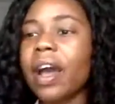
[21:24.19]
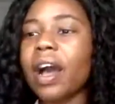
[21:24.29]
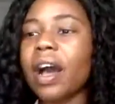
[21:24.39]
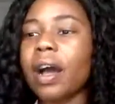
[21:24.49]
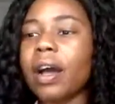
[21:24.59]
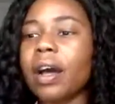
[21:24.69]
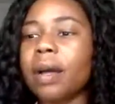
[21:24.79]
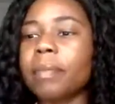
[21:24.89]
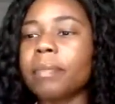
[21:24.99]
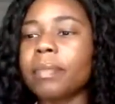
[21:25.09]

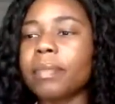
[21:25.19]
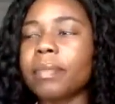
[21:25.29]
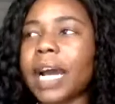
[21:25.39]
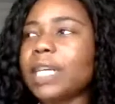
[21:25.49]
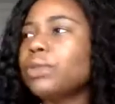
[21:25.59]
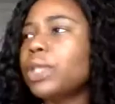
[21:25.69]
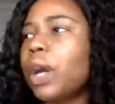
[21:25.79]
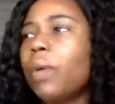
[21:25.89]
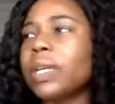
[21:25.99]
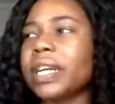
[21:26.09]
I don't
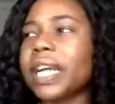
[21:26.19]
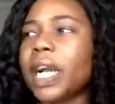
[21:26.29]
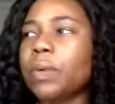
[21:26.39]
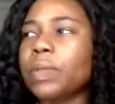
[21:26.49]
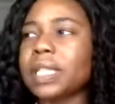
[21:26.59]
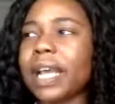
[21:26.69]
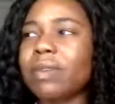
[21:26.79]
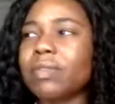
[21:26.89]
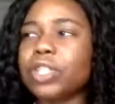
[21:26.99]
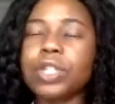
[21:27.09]
know what her hair was like
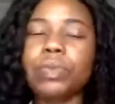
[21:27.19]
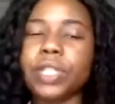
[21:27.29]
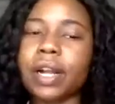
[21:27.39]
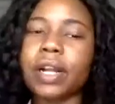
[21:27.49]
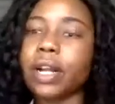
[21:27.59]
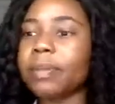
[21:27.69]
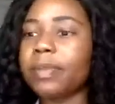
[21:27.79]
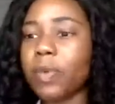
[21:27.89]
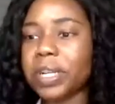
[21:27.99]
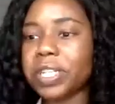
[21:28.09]
when she was younger
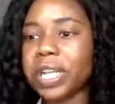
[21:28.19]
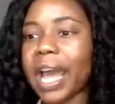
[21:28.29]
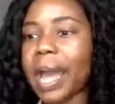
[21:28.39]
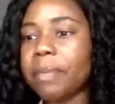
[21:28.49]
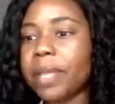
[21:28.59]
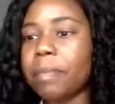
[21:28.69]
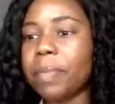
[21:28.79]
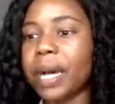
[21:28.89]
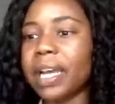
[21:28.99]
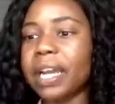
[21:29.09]
before she had me,
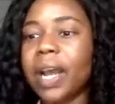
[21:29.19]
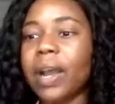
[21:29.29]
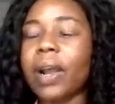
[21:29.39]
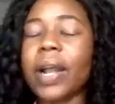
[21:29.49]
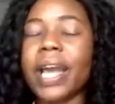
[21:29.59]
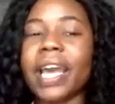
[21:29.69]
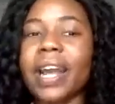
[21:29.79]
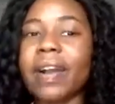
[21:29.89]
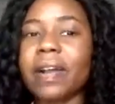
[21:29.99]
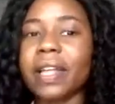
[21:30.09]
but her
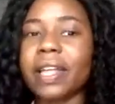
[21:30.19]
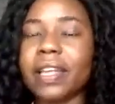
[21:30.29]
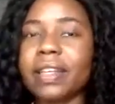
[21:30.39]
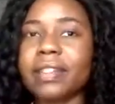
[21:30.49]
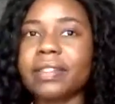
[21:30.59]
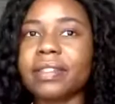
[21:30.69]
hair is